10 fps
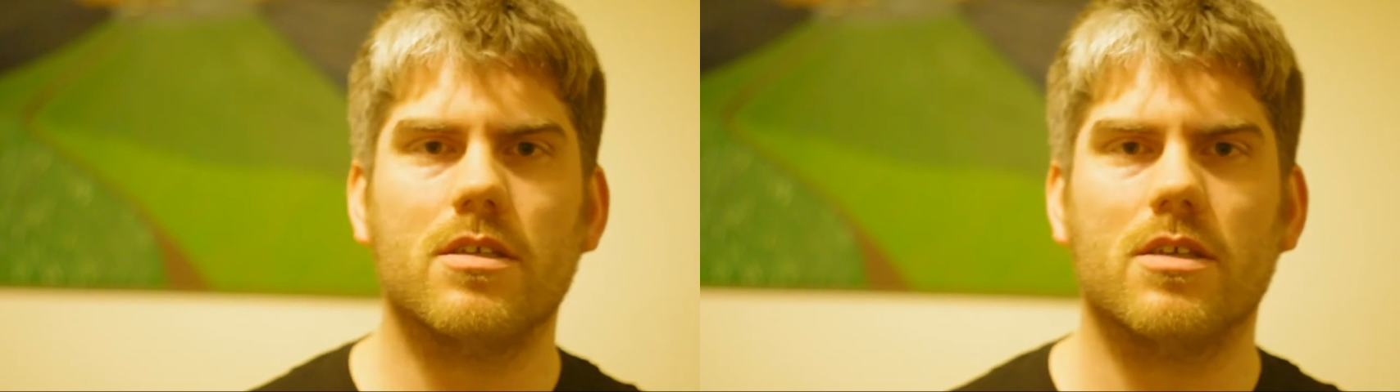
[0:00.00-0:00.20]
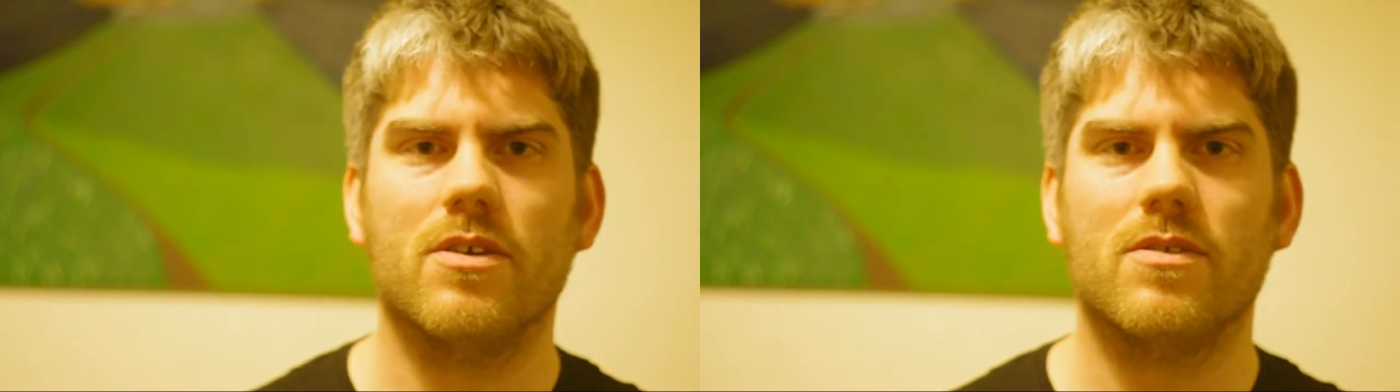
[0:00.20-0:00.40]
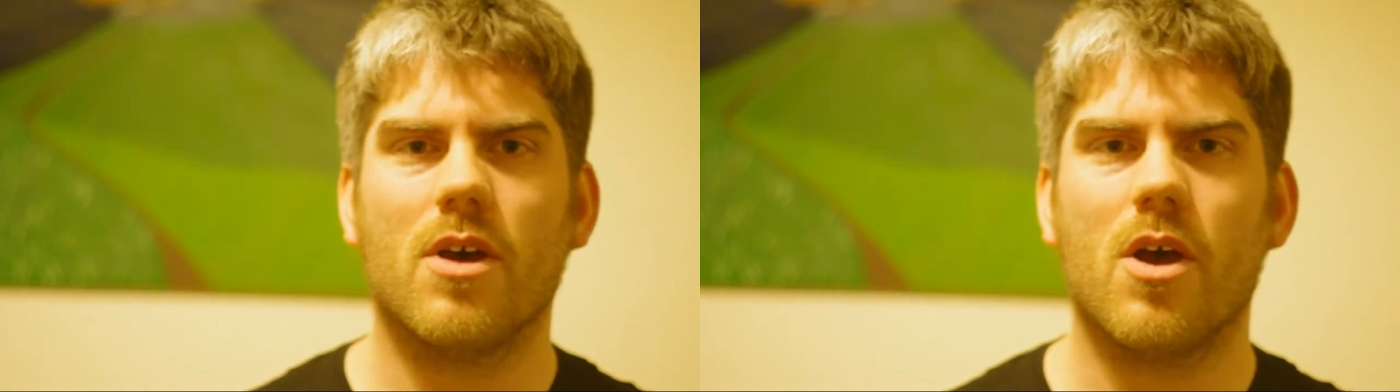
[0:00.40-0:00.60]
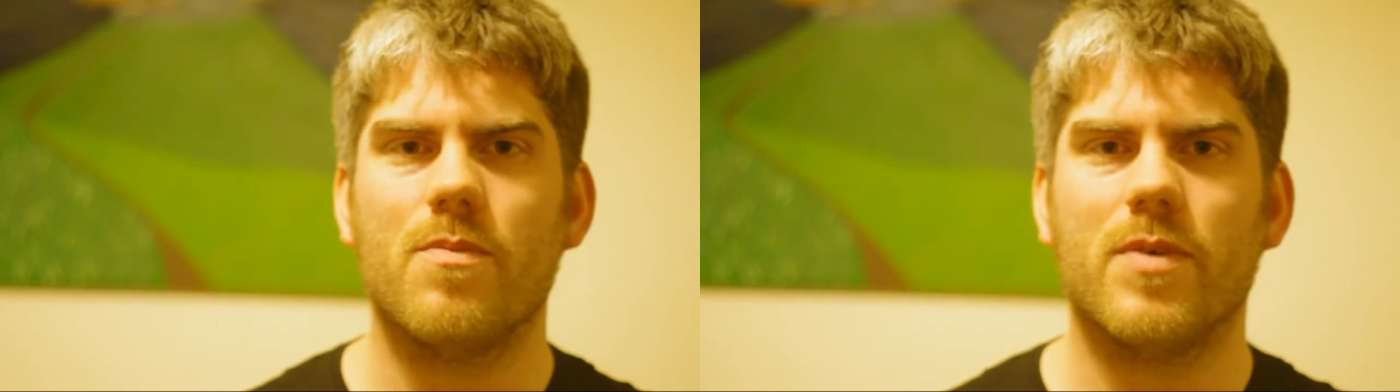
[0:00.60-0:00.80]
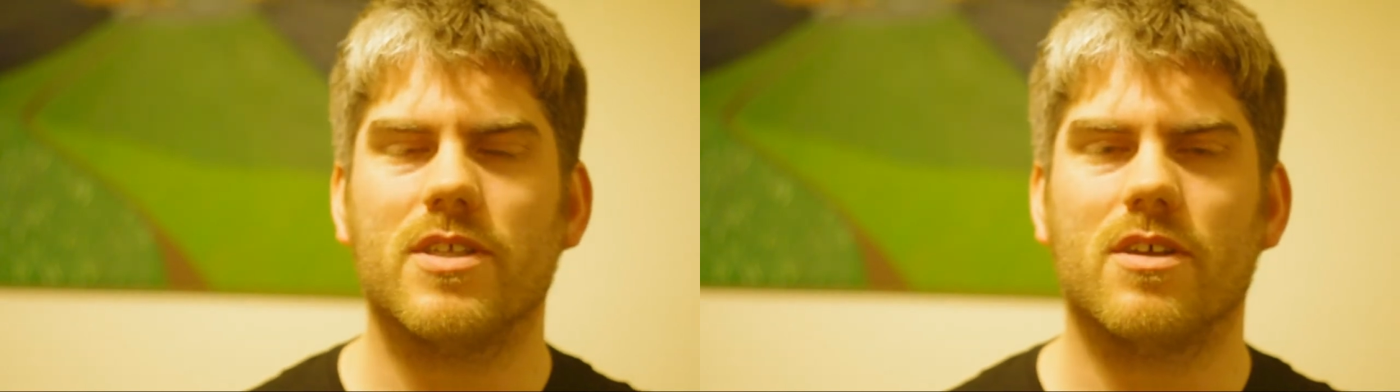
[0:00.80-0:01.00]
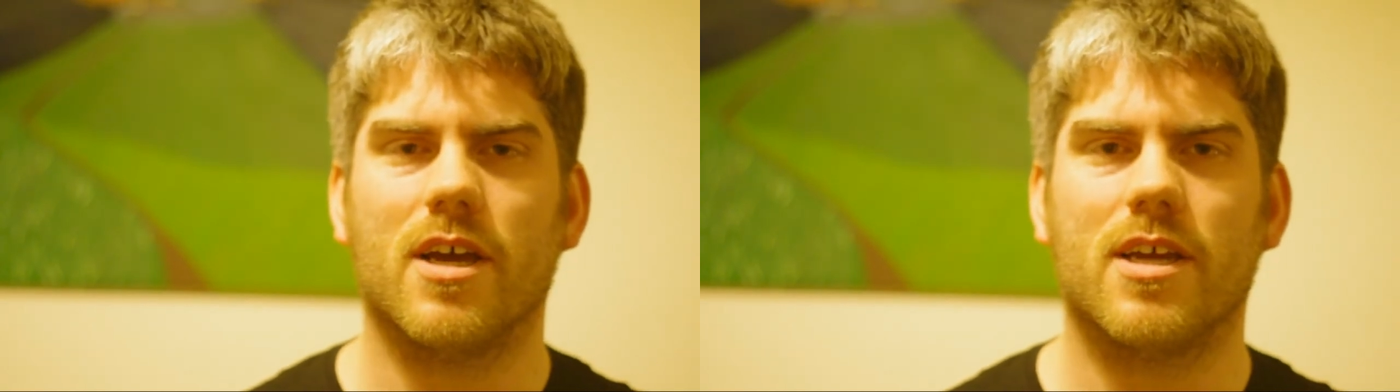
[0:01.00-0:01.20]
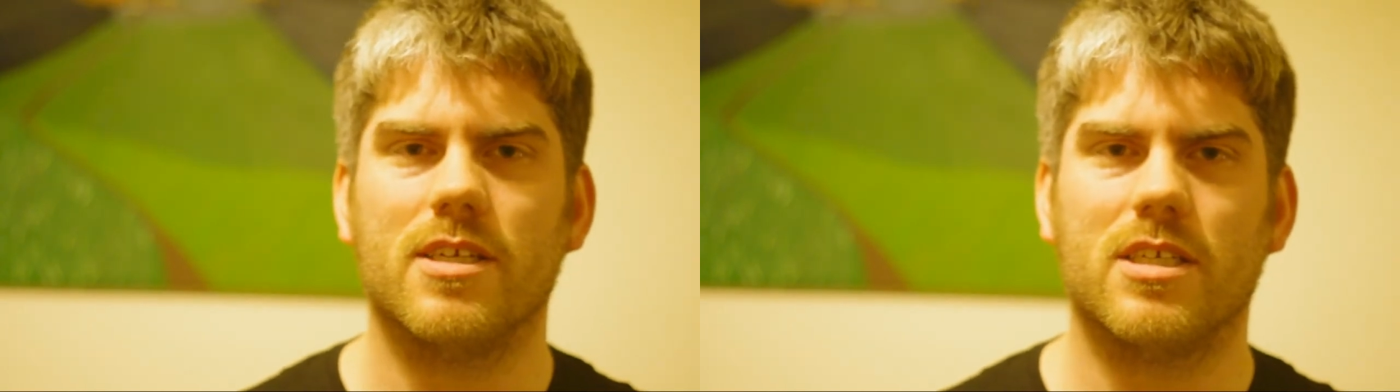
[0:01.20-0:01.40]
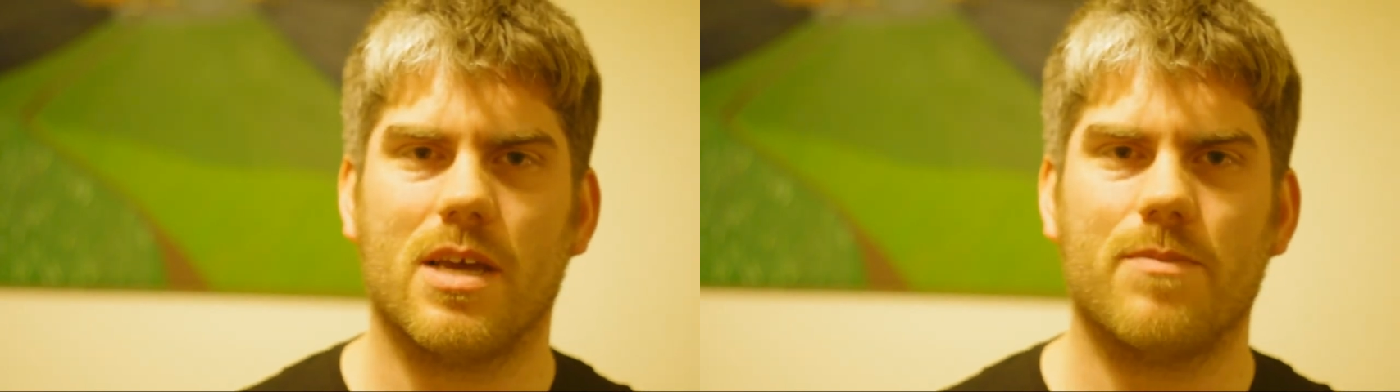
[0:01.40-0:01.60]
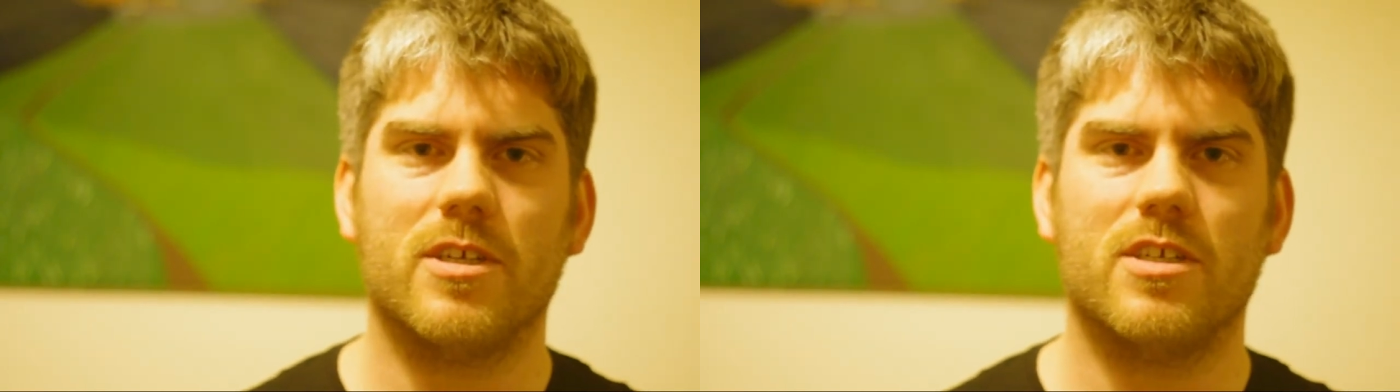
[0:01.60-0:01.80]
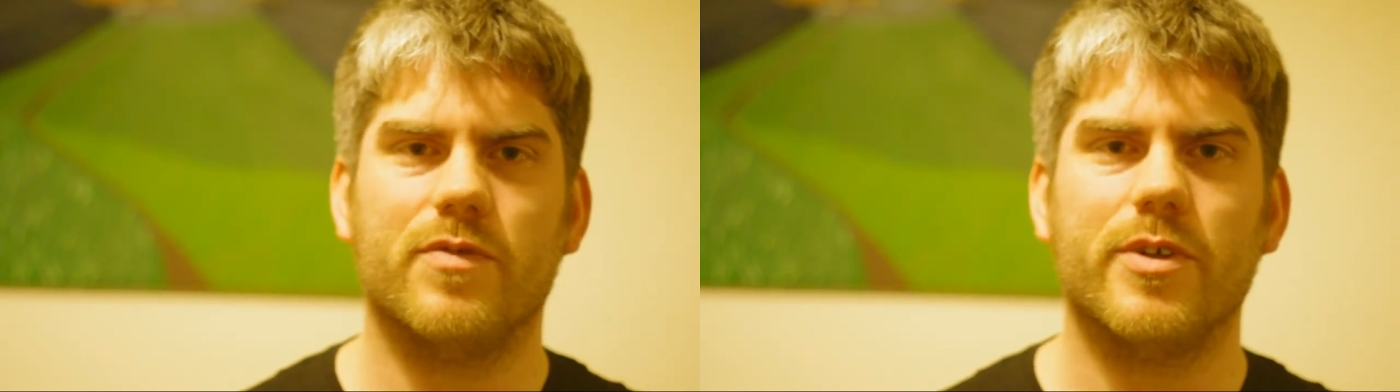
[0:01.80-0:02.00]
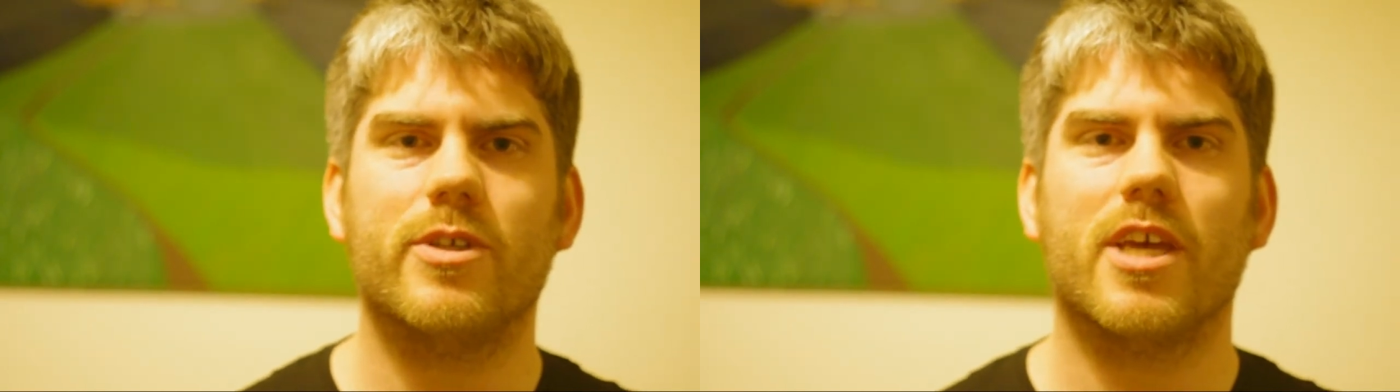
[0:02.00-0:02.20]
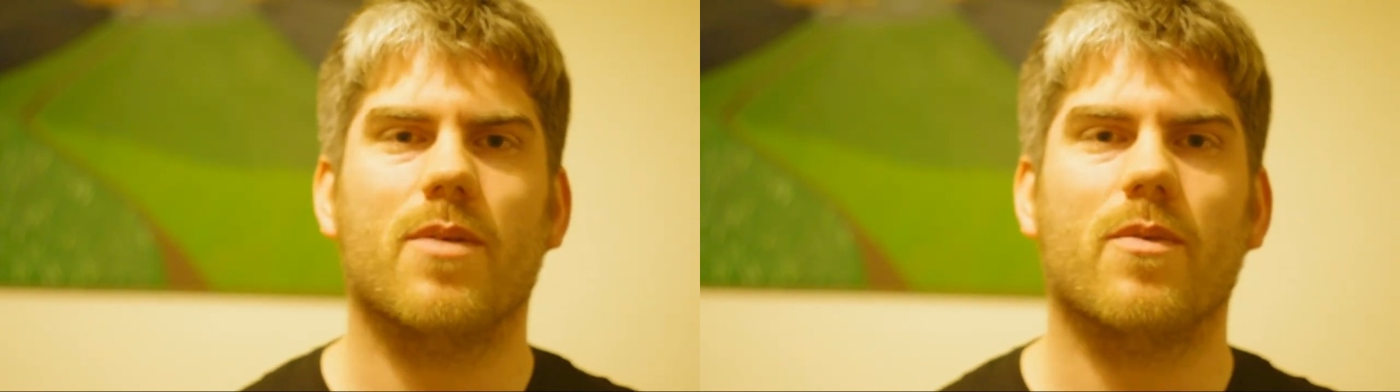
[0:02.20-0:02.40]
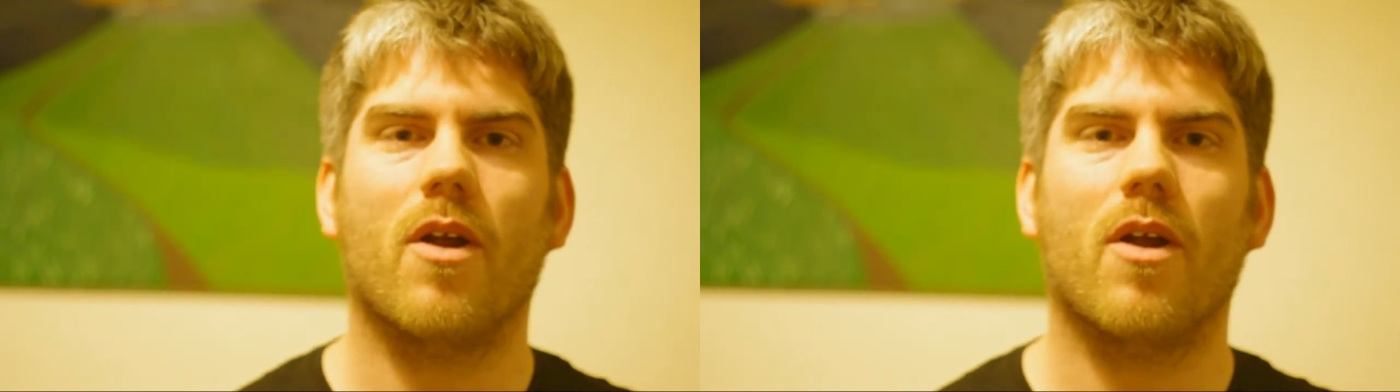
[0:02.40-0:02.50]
So the hope is that I can establish a routine